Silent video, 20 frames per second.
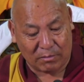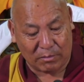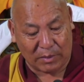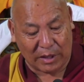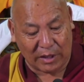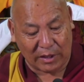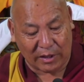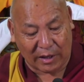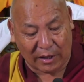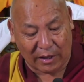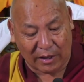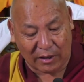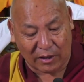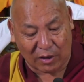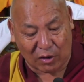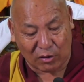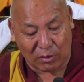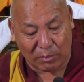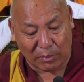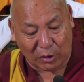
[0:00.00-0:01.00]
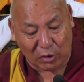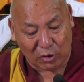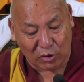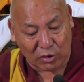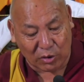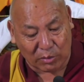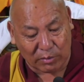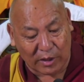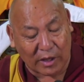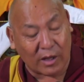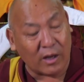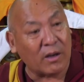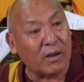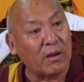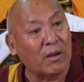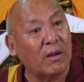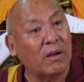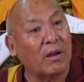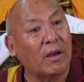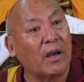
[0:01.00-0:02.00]
being carried out because of the
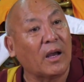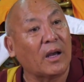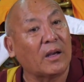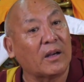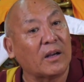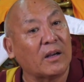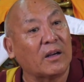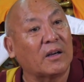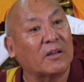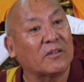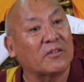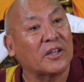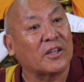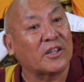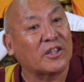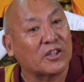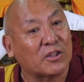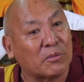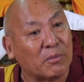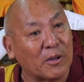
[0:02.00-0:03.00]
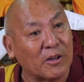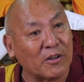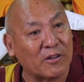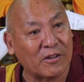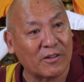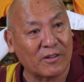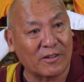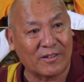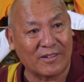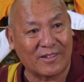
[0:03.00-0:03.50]
attacker's attachment